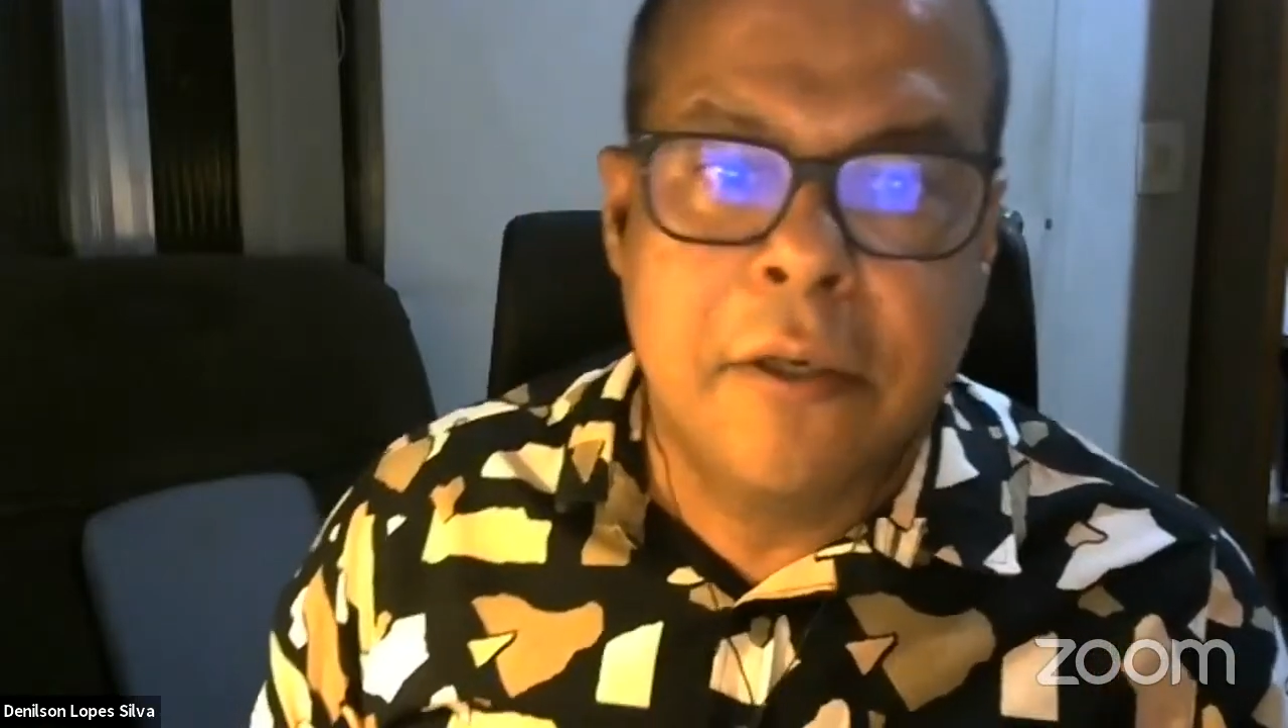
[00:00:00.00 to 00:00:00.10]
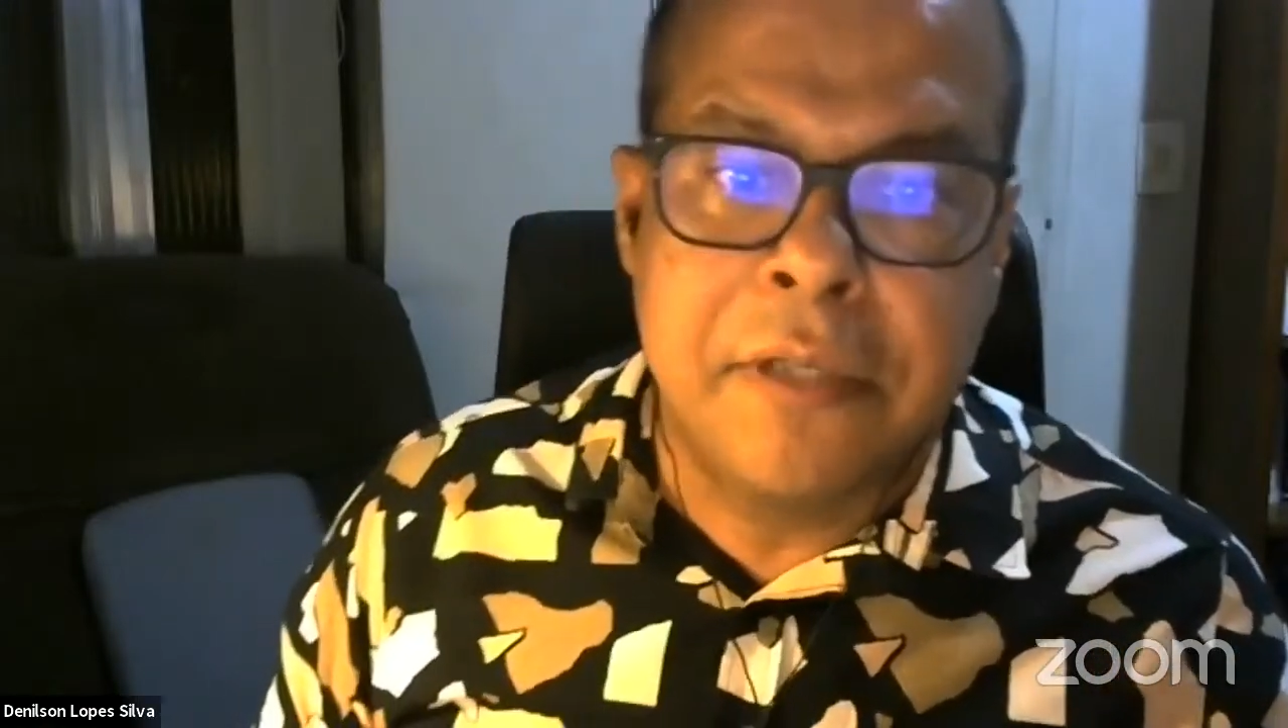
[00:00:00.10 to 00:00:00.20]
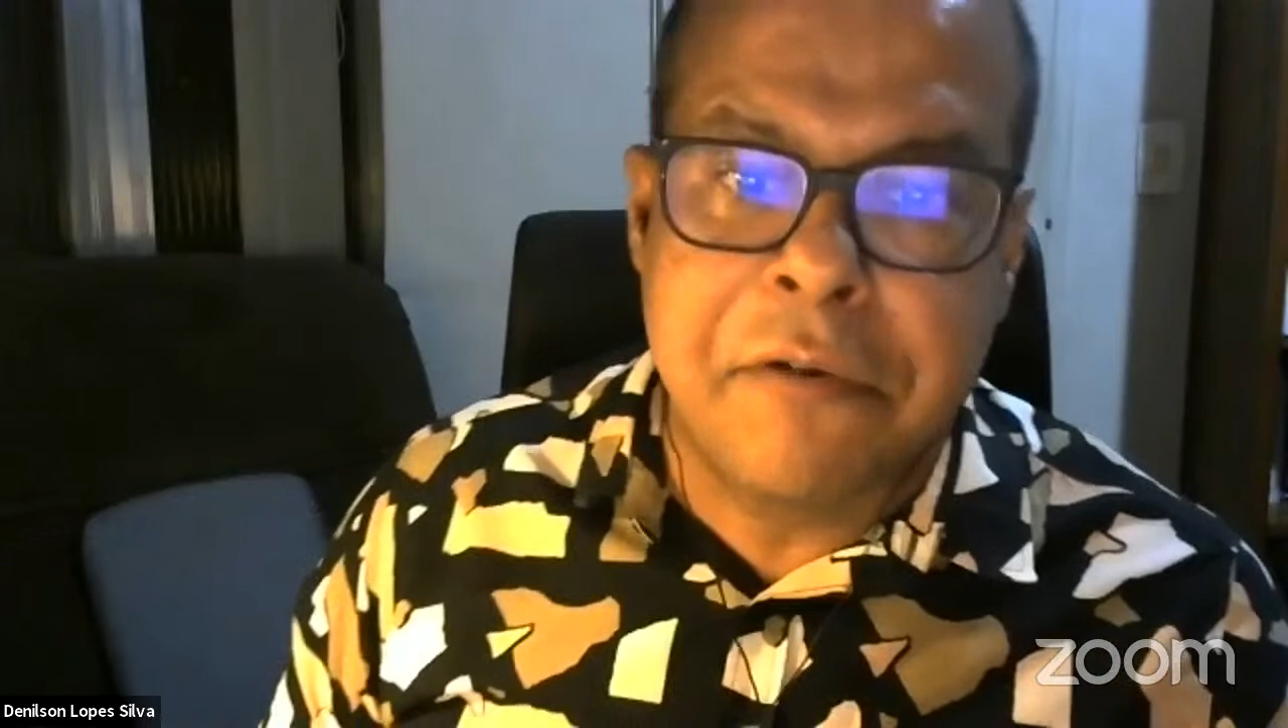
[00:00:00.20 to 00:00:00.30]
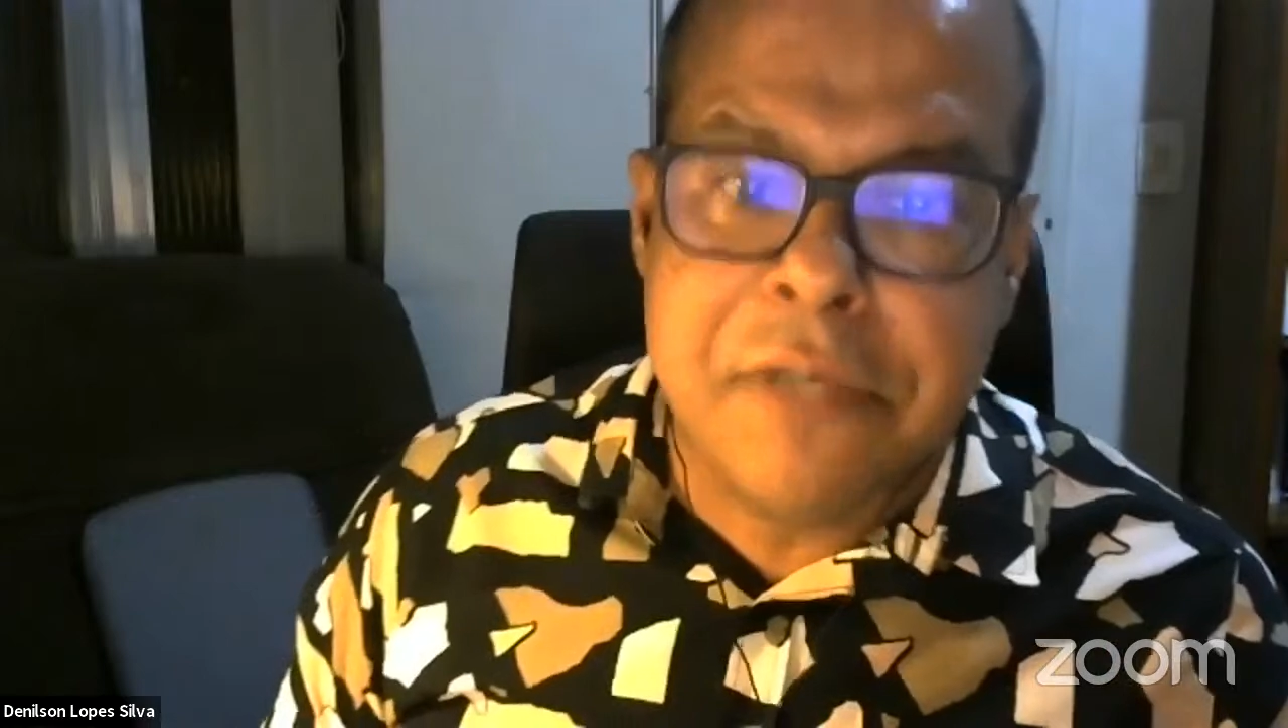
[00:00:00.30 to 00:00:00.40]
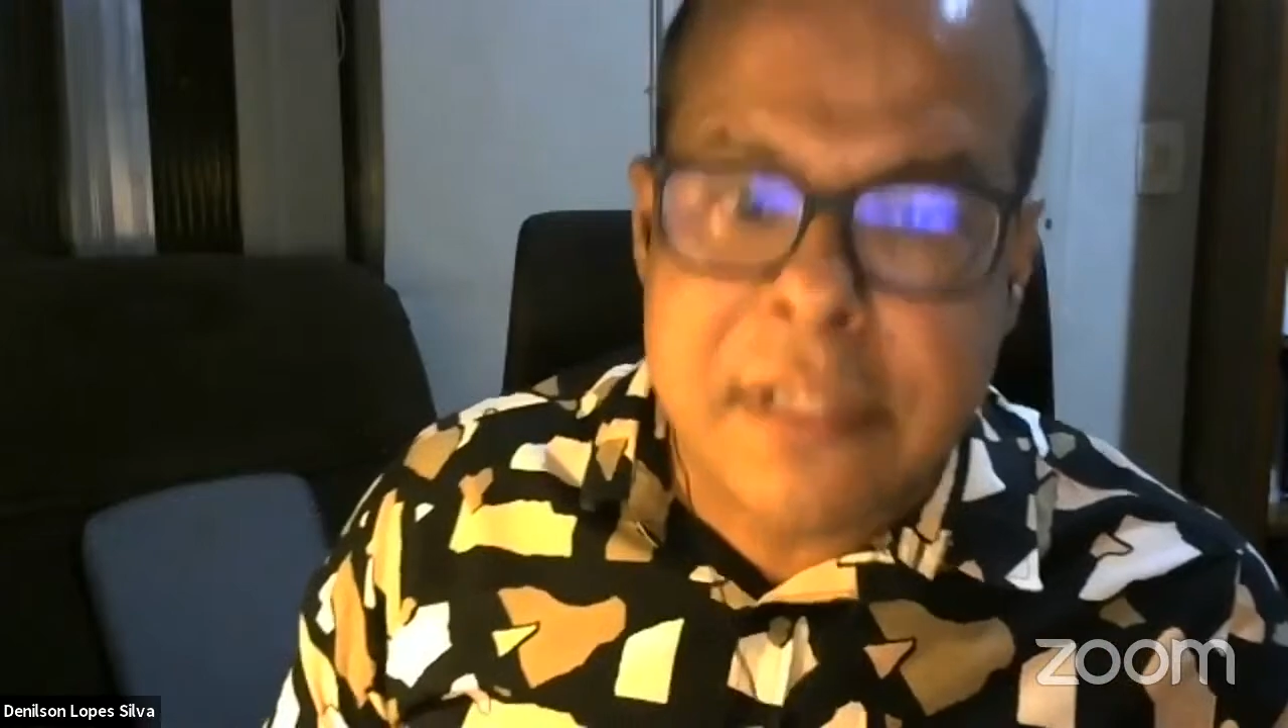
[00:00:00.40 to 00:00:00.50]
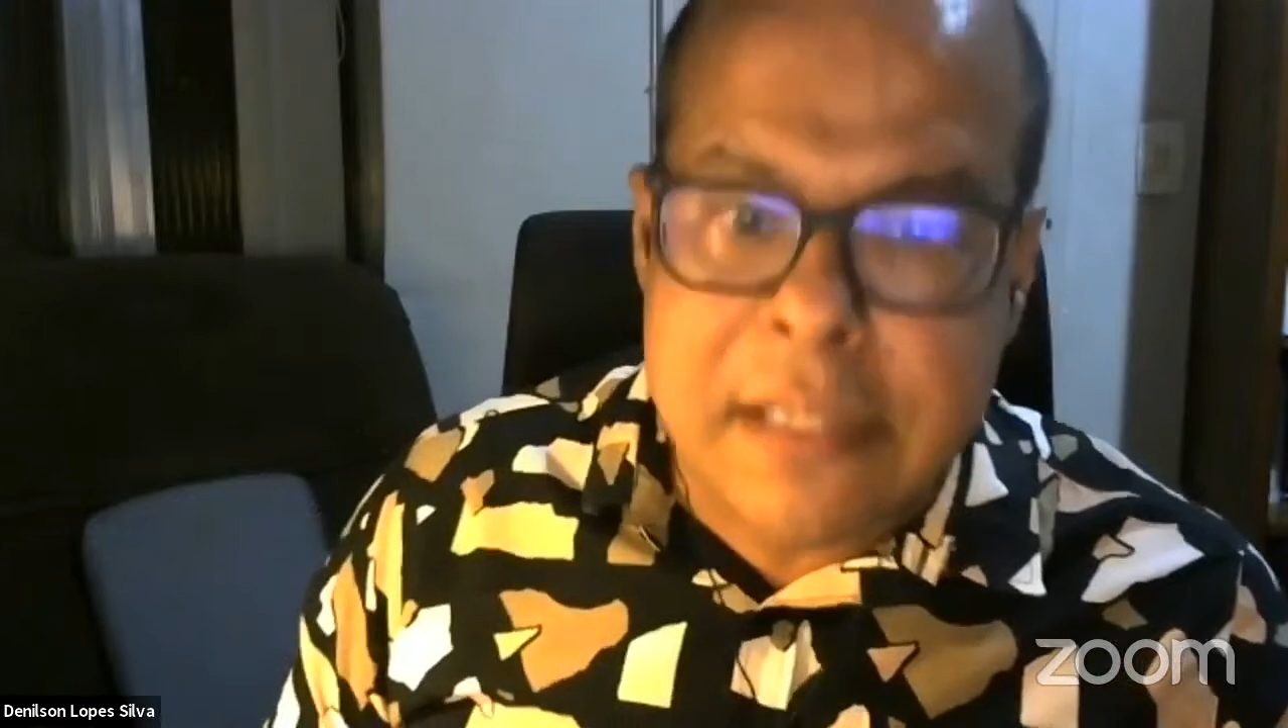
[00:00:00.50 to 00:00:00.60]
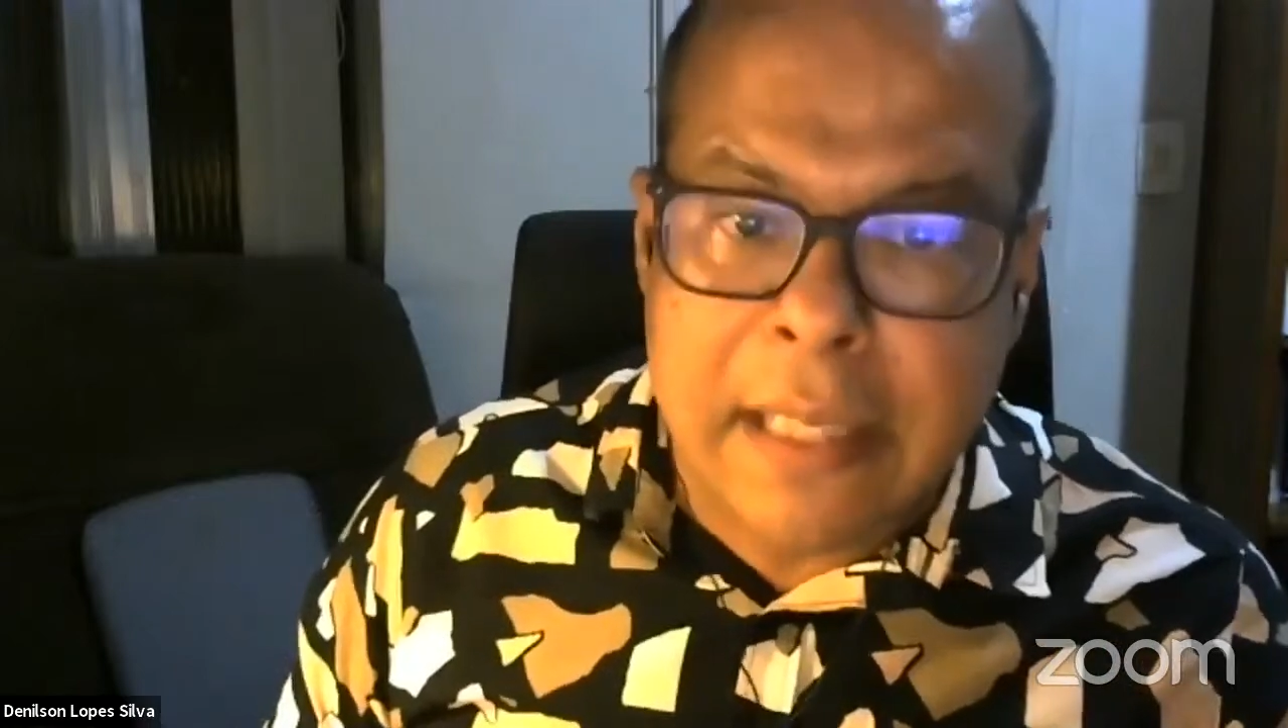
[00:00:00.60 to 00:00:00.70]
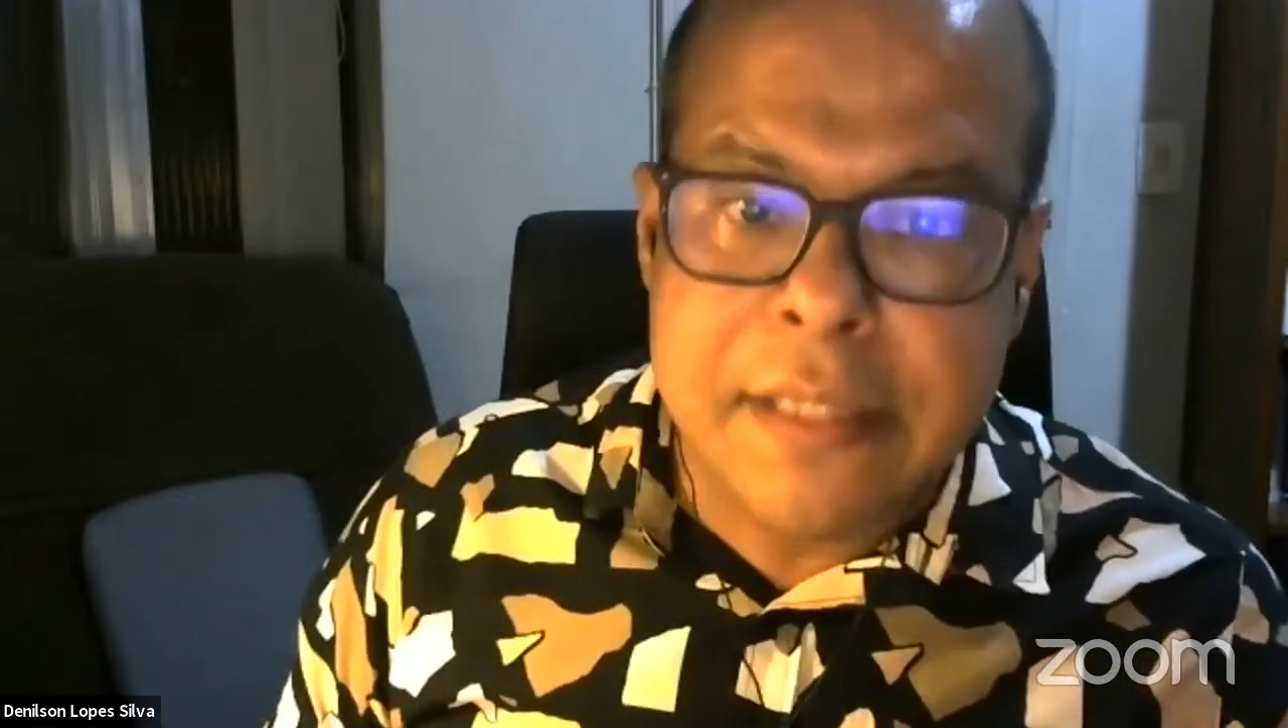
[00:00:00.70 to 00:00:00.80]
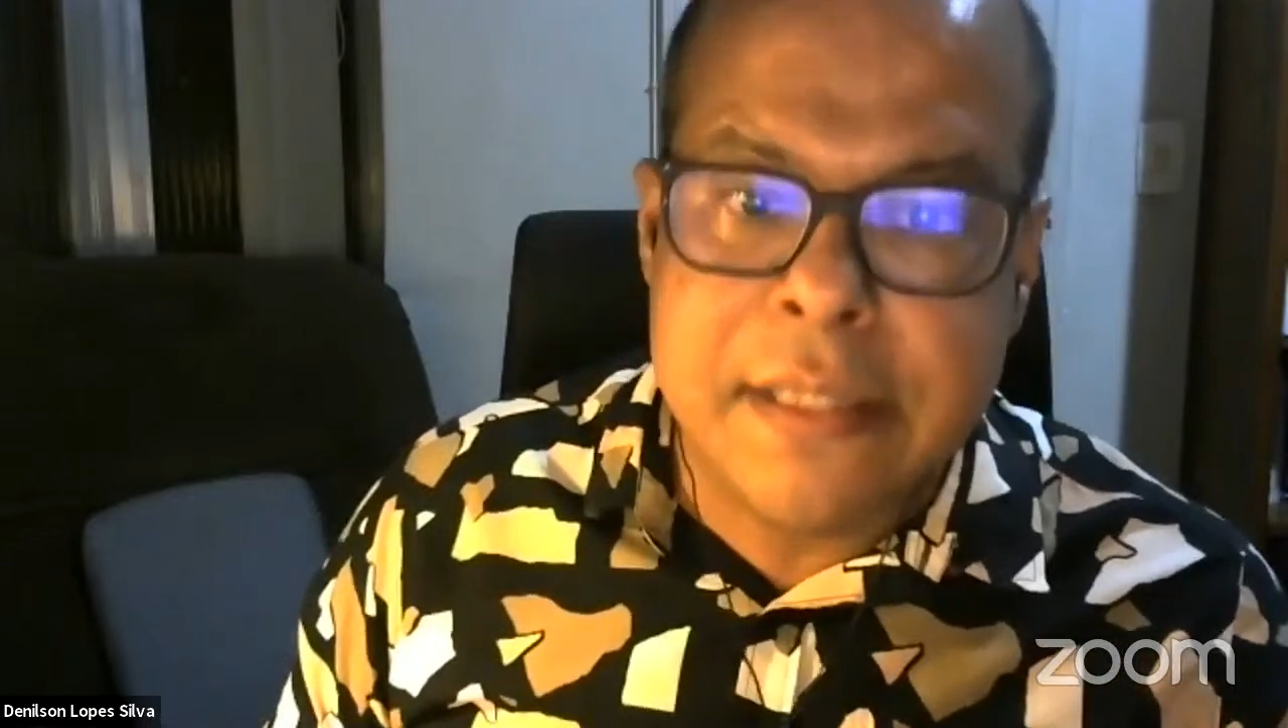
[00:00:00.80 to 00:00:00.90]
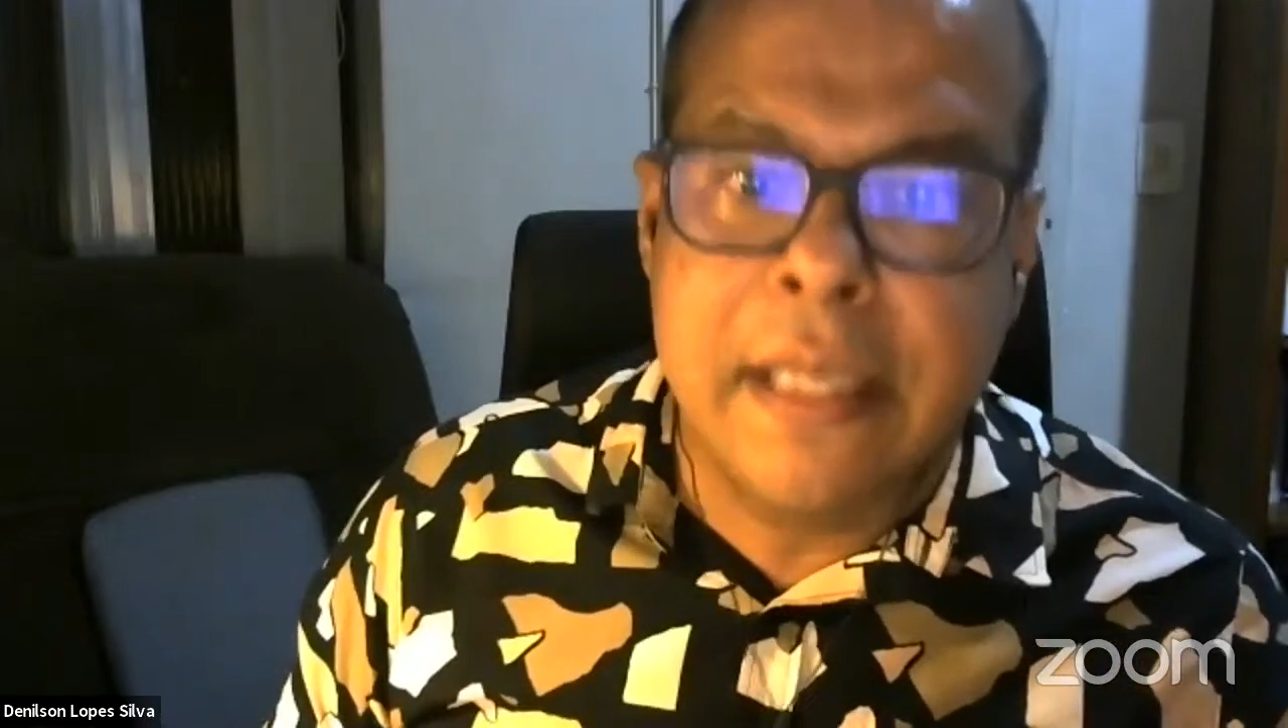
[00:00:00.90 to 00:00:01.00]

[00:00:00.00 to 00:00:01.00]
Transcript: on outsides